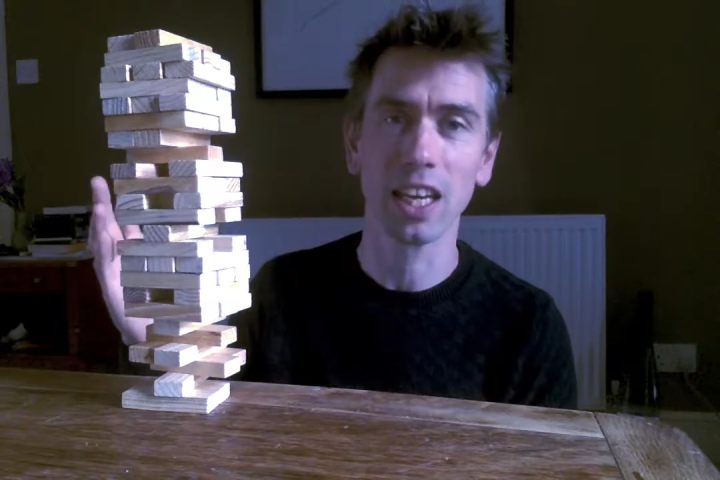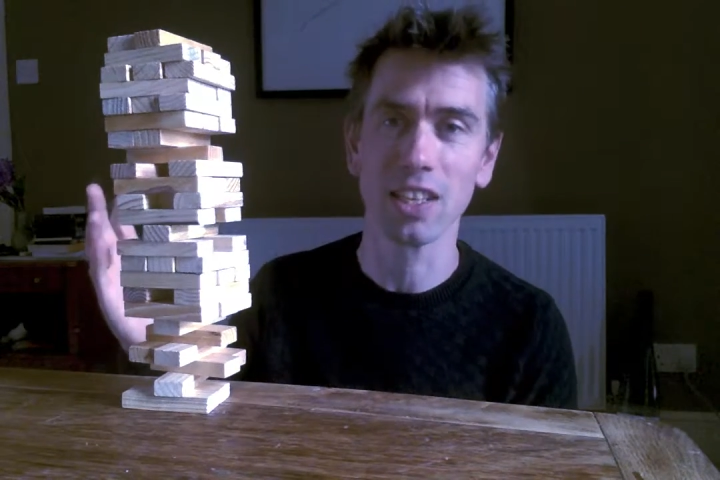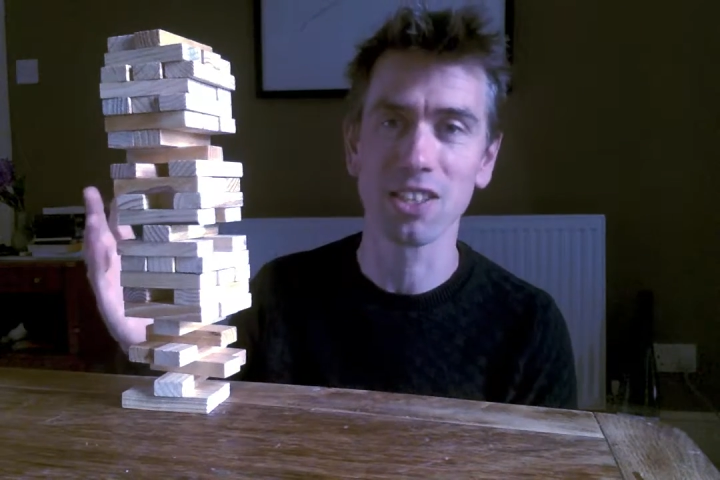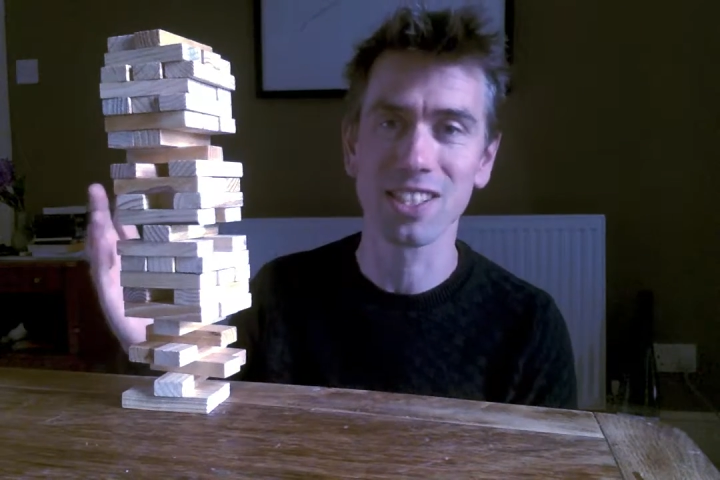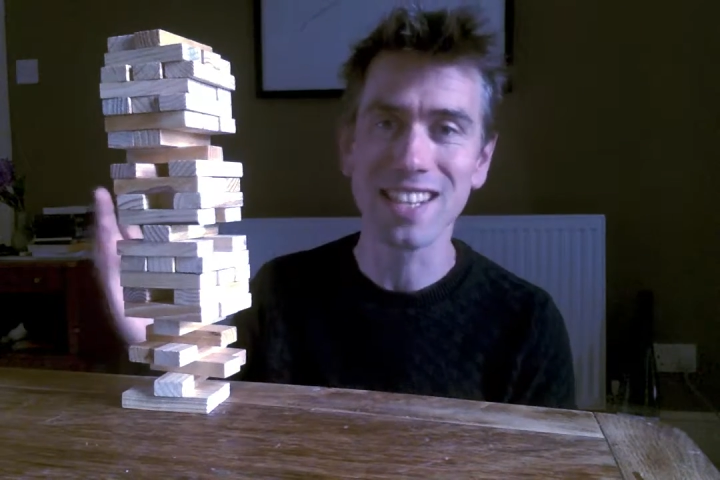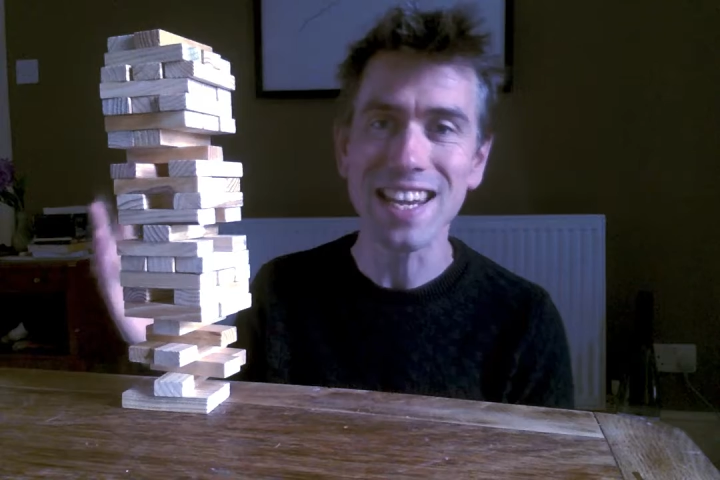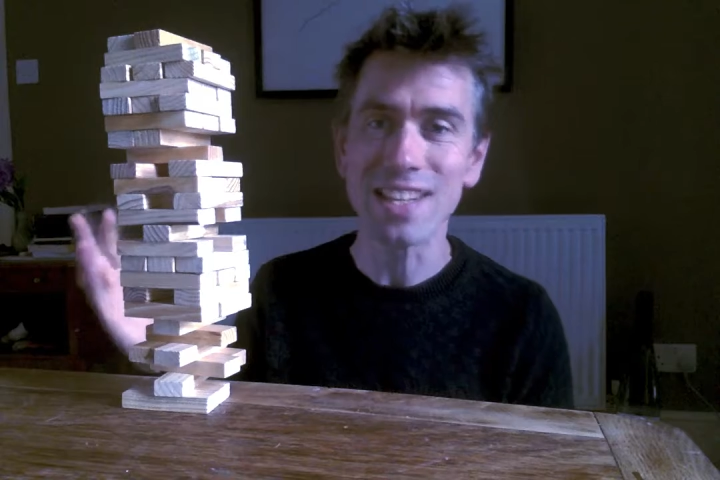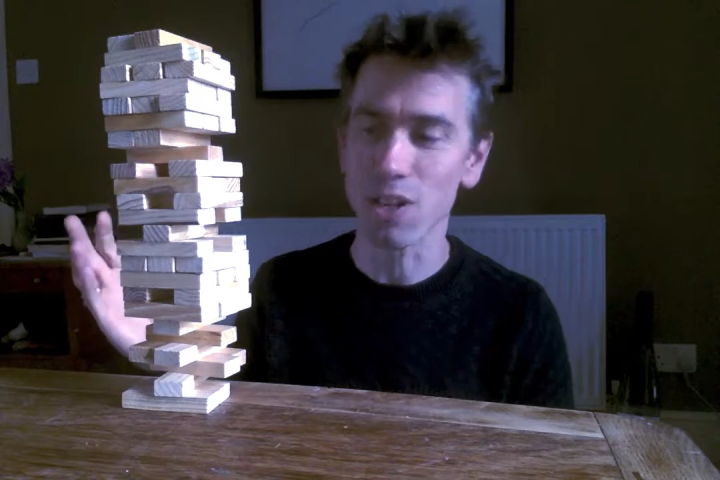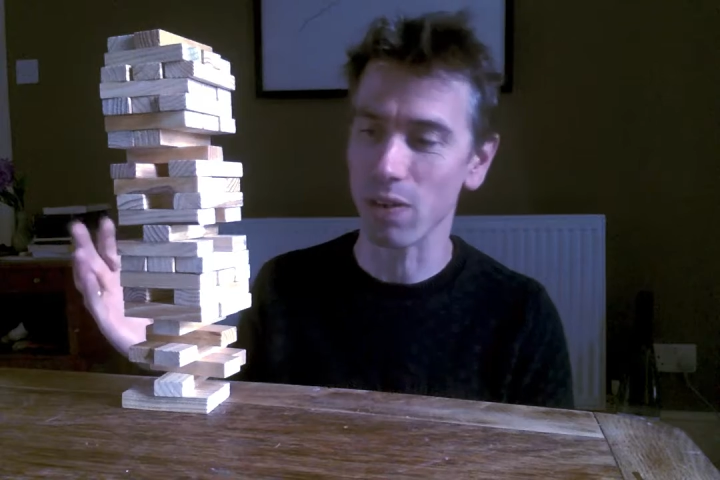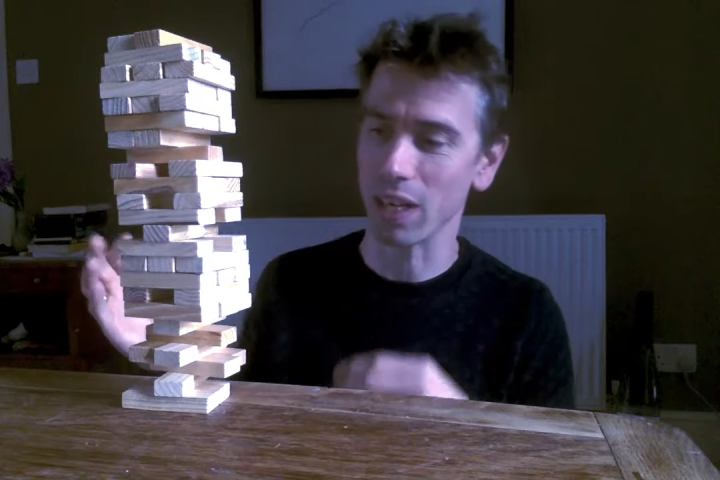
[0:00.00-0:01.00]
it's
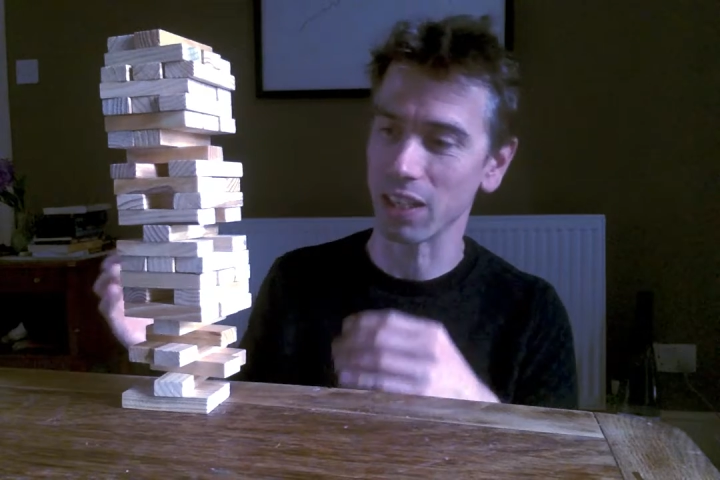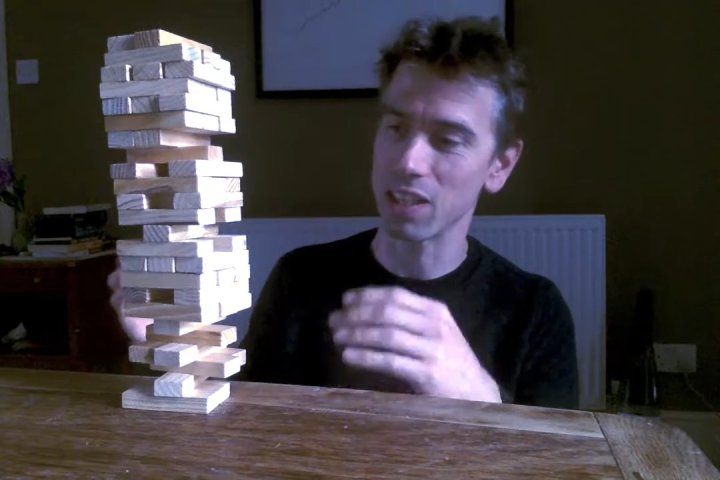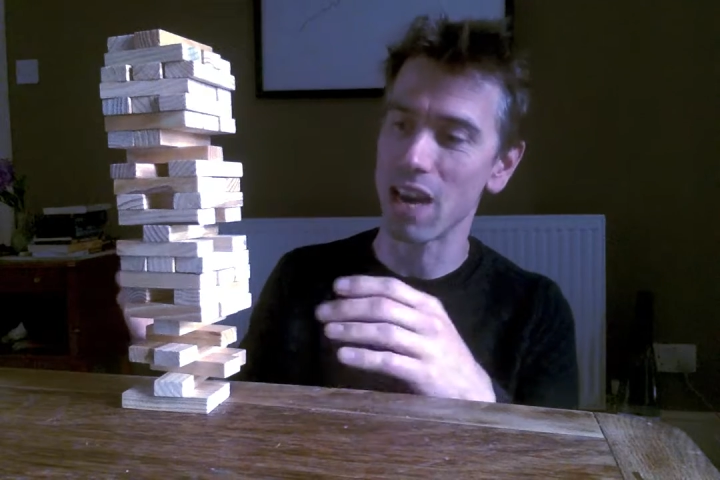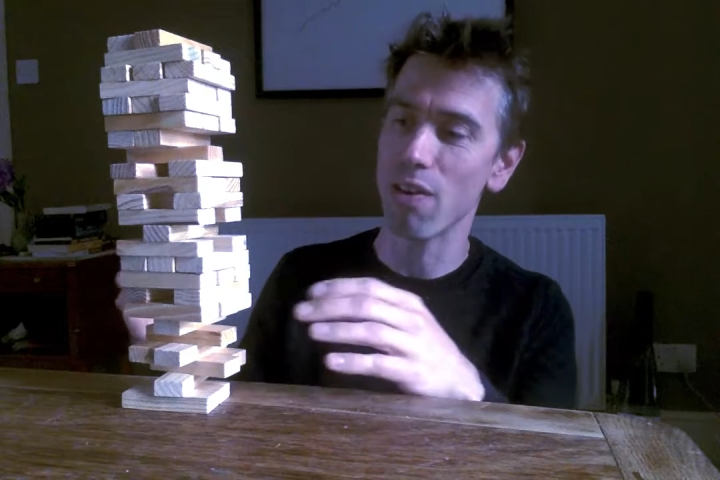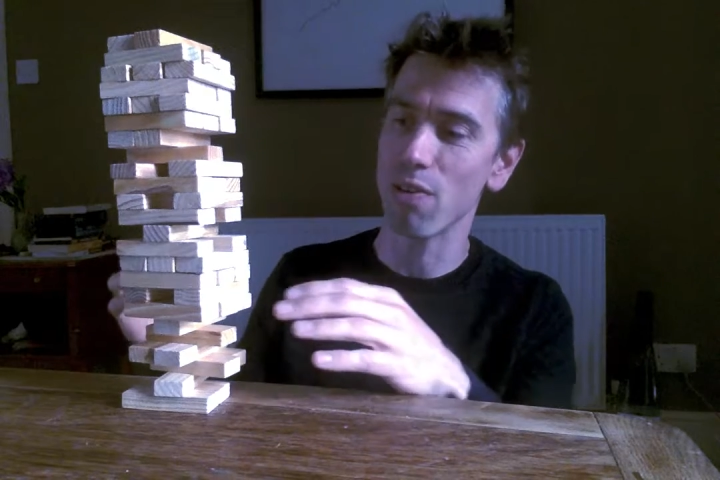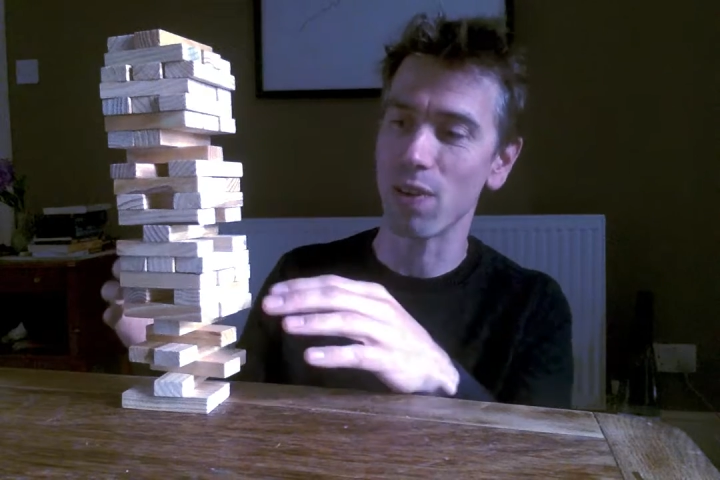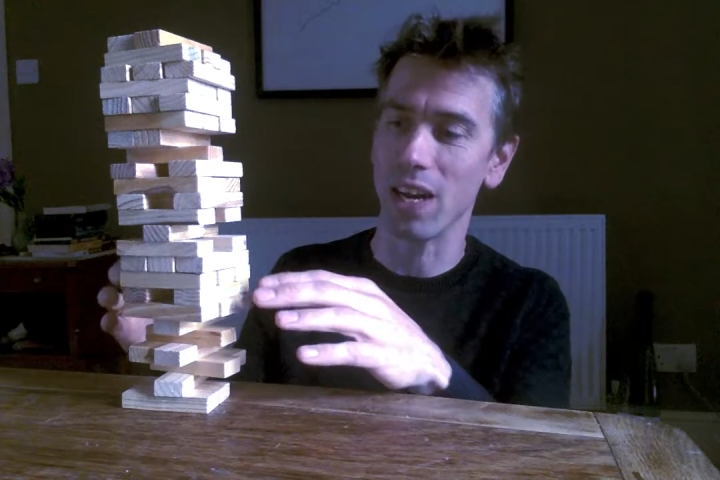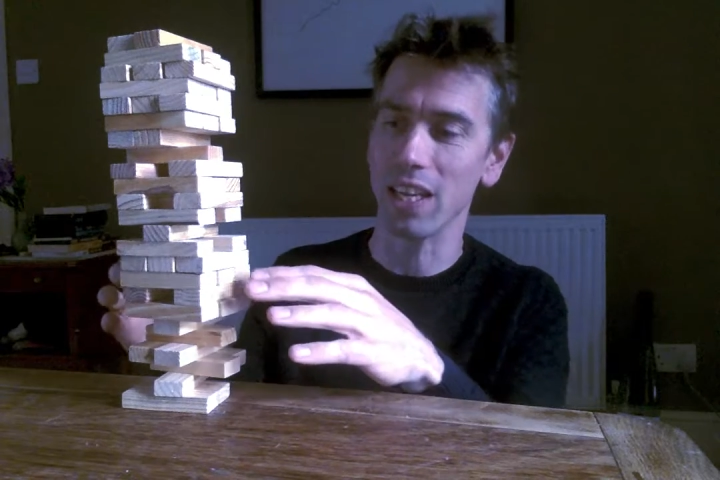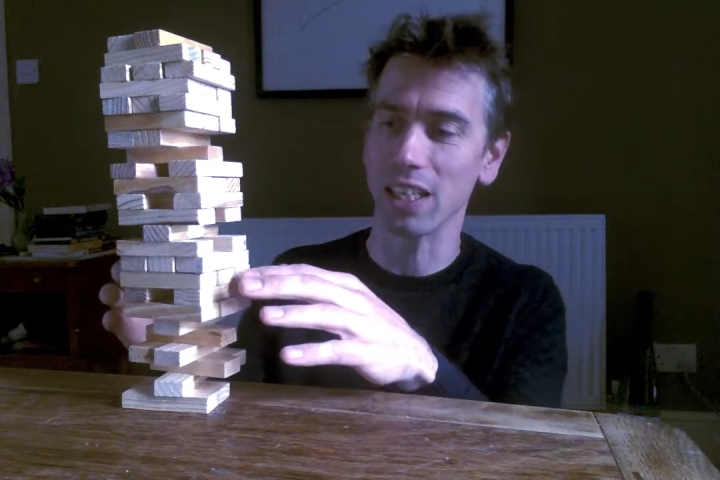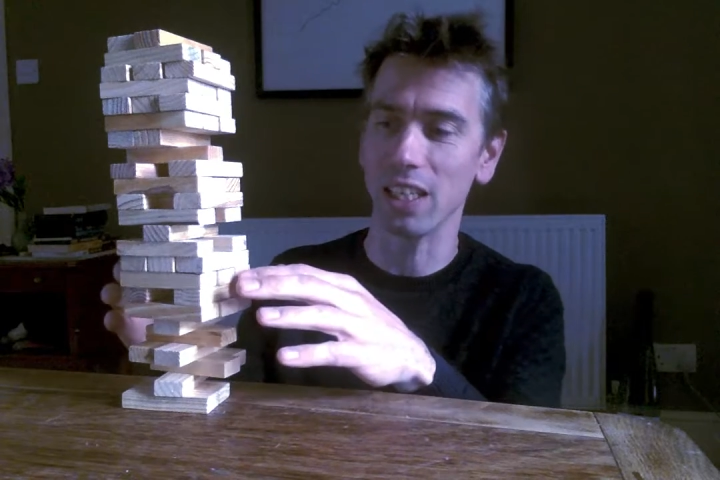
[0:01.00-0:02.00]
teetering
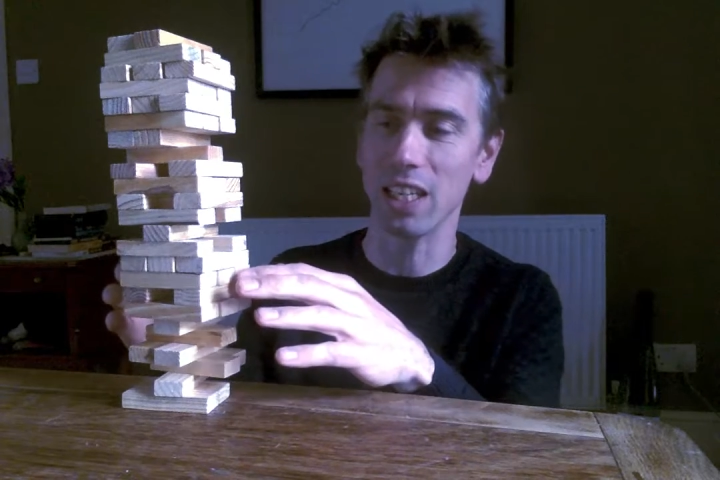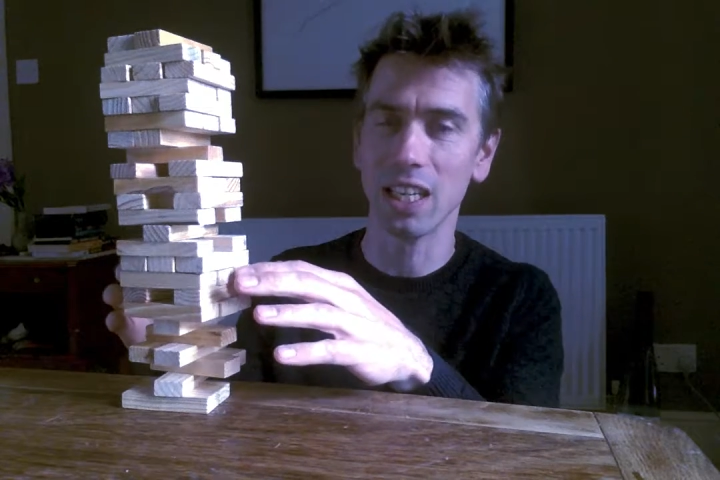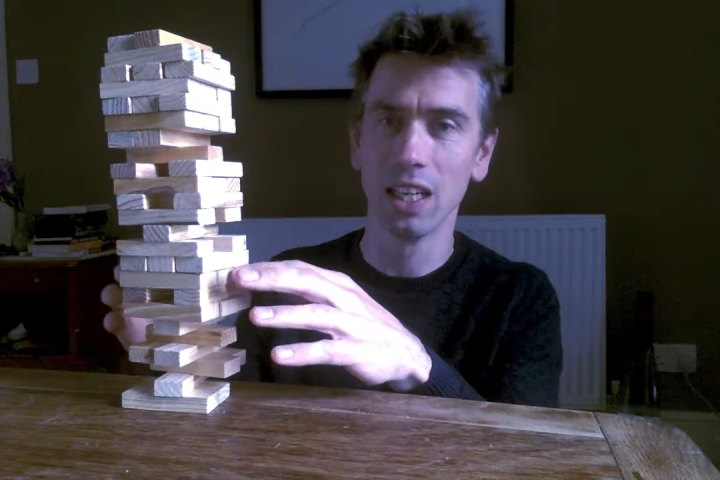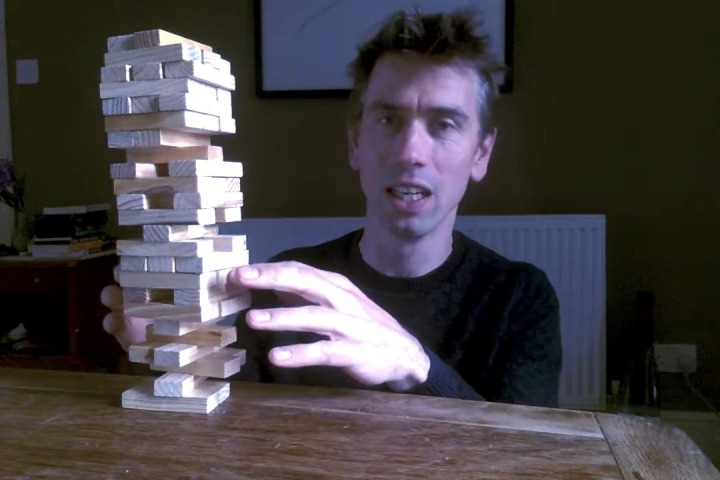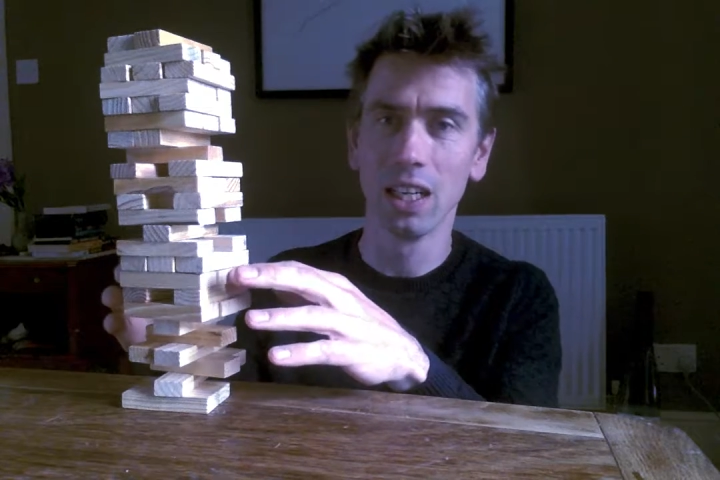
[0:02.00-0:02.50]
terrifyingly?